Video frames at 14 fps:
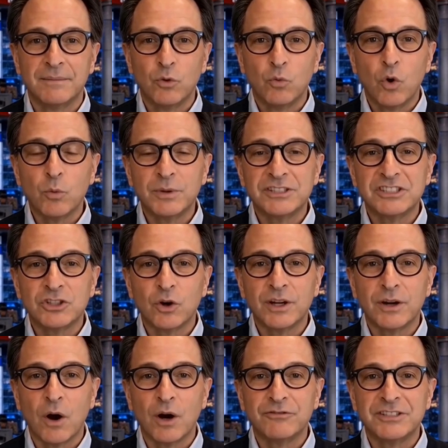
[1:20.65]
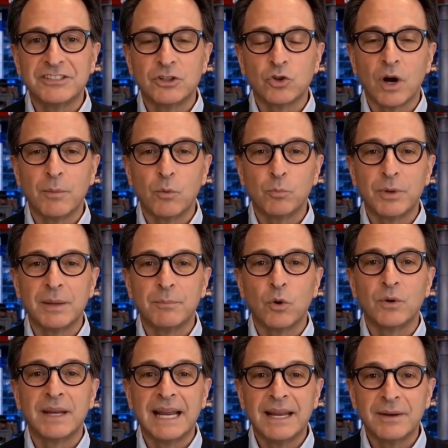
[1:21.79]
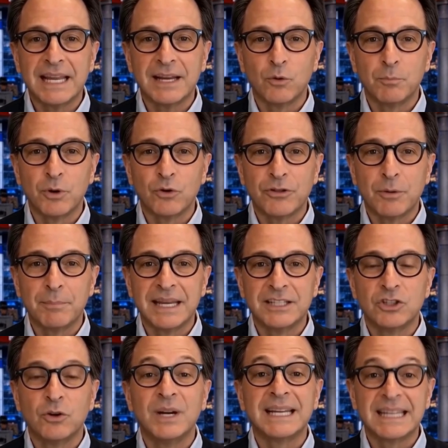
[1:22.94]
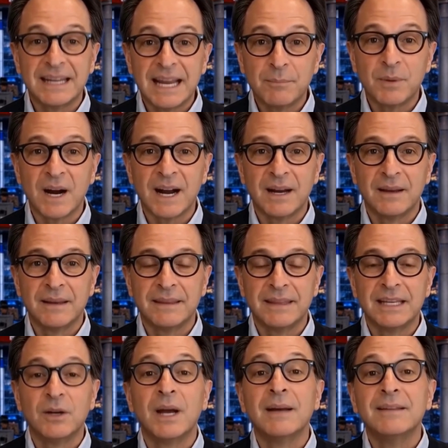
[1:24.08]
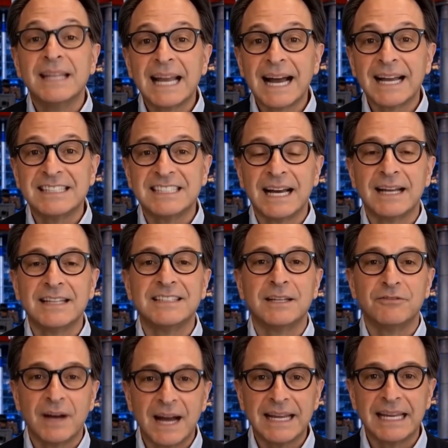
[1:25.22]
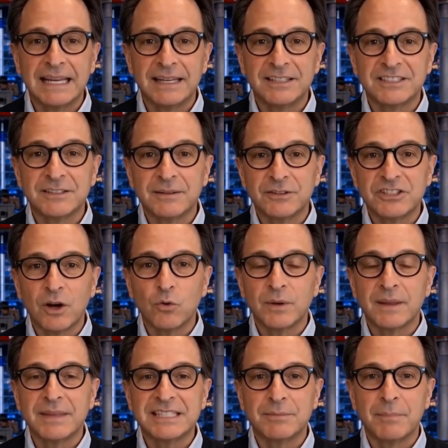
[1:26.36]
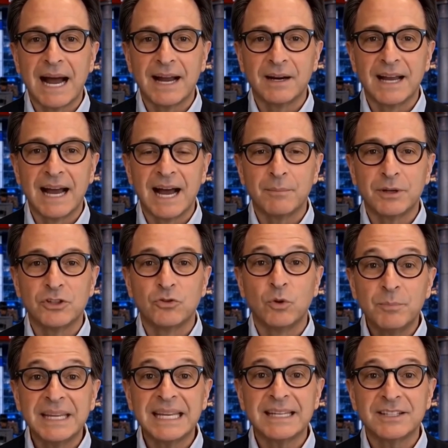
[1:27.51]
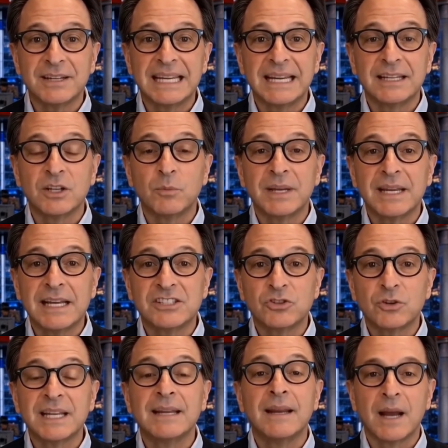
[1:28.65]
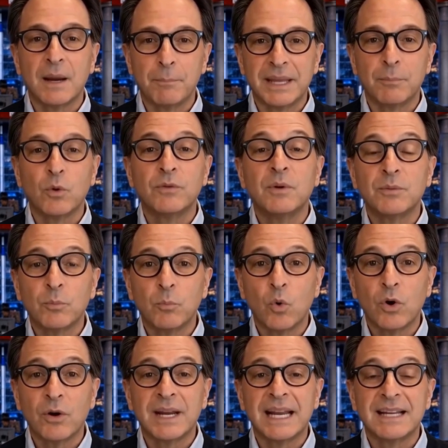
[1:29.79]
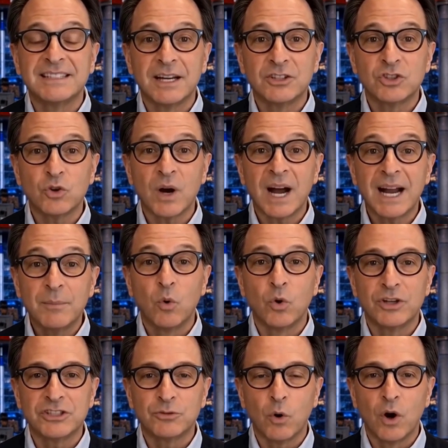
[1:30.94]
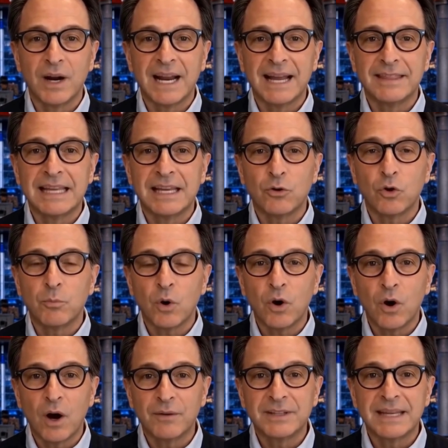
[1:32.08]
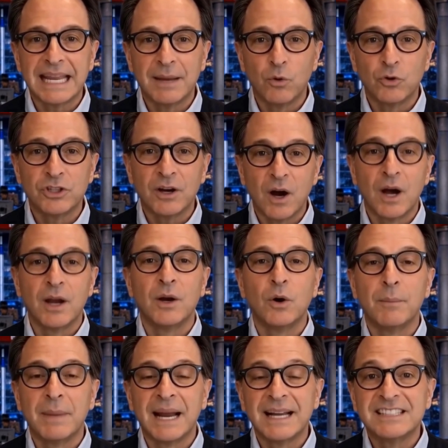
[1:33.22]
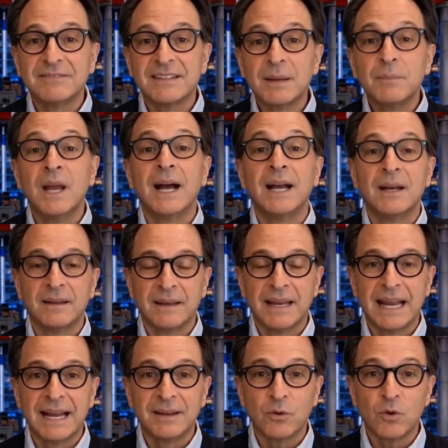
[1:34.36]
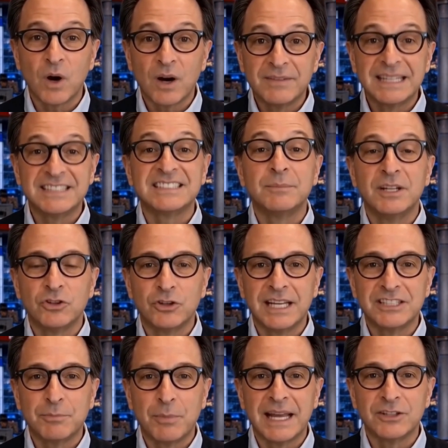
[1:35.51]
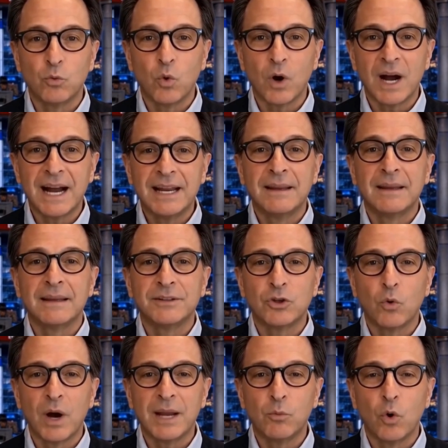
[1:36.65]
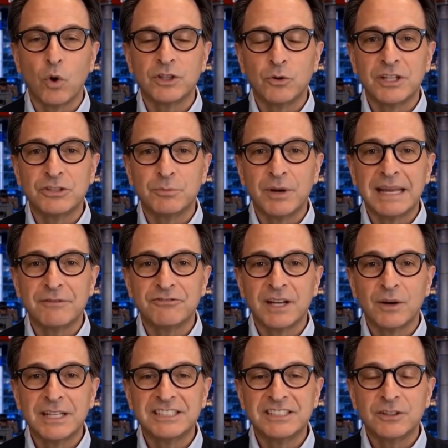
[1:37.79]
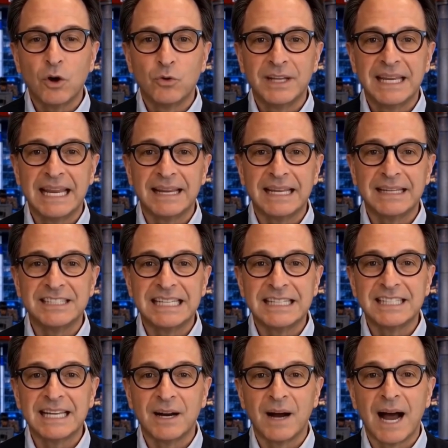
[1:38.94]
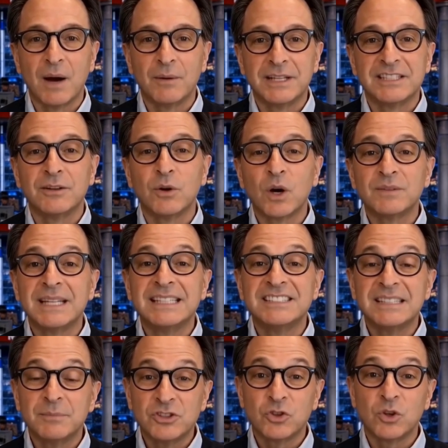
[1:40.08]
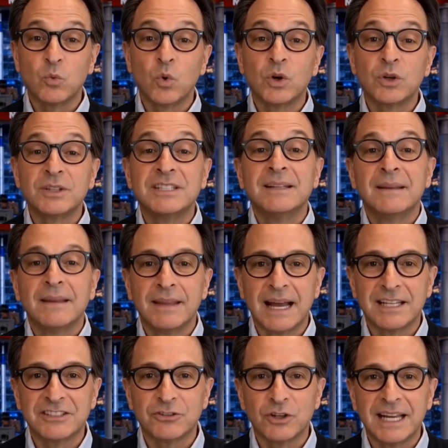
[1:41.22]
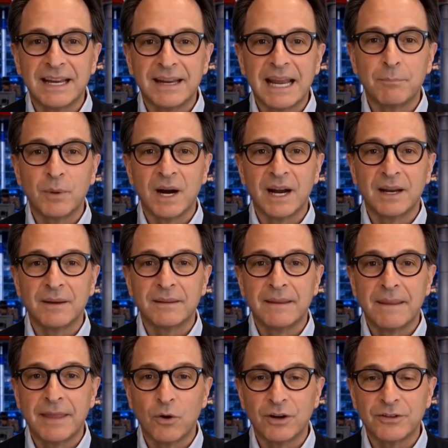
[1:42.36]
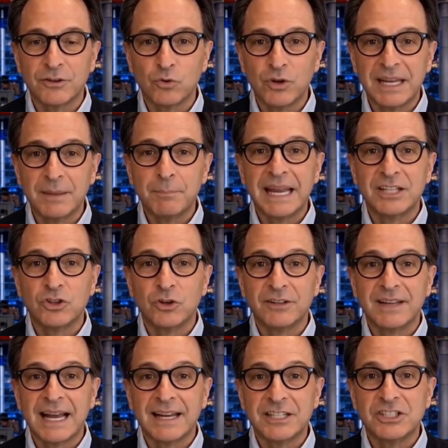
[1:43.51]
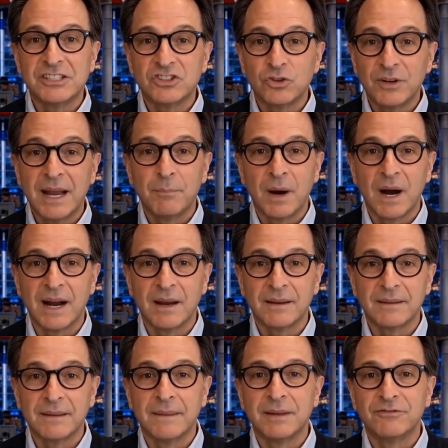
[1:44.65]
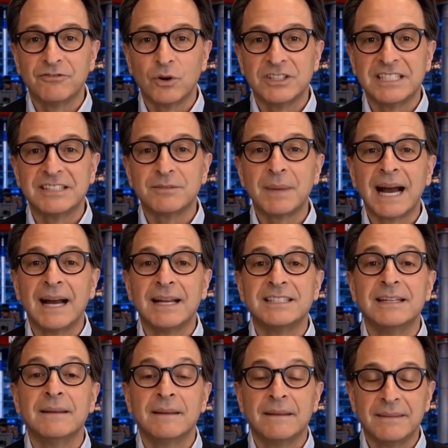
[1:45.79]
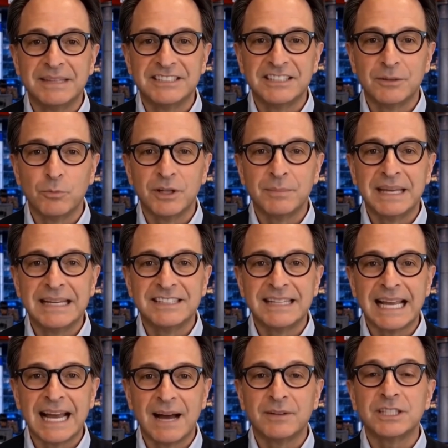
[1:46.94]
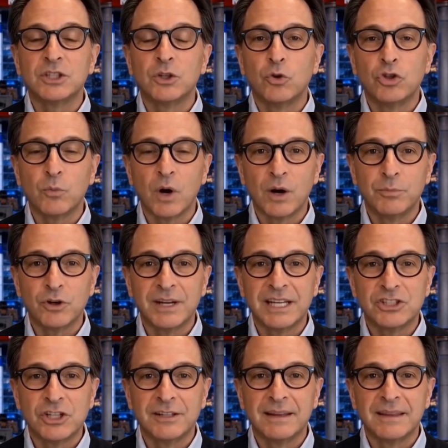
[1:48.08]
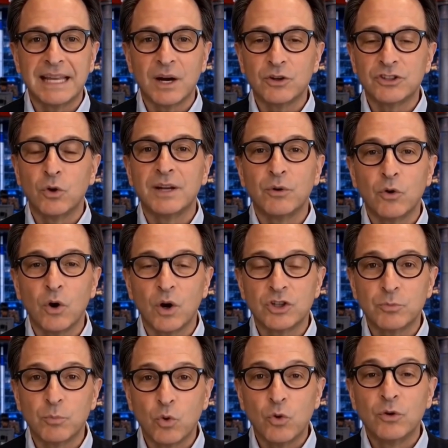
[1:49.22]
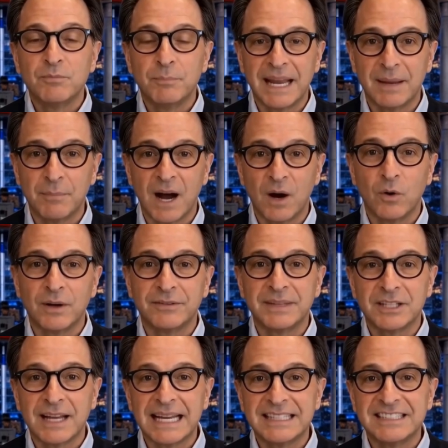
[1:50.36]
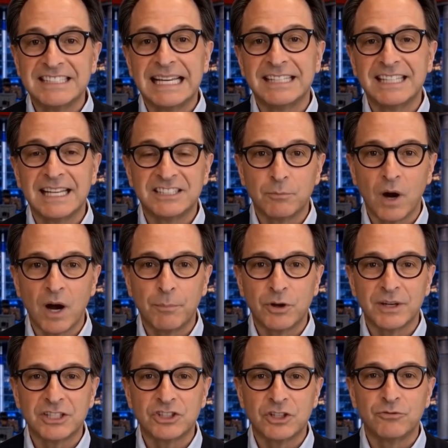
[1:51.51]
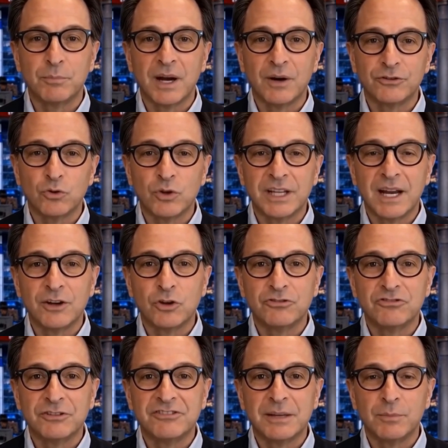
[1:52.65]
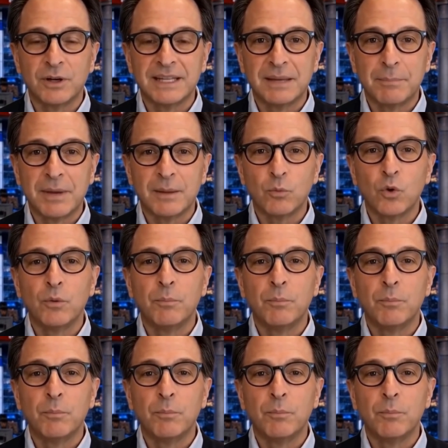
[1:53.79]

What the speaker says: The Romans started off as a tribal people and later built the Mediterranean Empire. Then you have the Aztecs, the Vikings. So this pattern happens repeatedly in human history. A people from the borderlands, a tribe, or a small ethnic group are often able to conquer a massive empire, and the law of asymmetry explains why. So I am going to explain very slowly and in detail how this law of asymmetry works. Let us look at an empire. There are three major advantages to an empire. The first is mass. This simply means they have a huge population. They also have a large pool of manpower. The United States has a population of about 350 million people.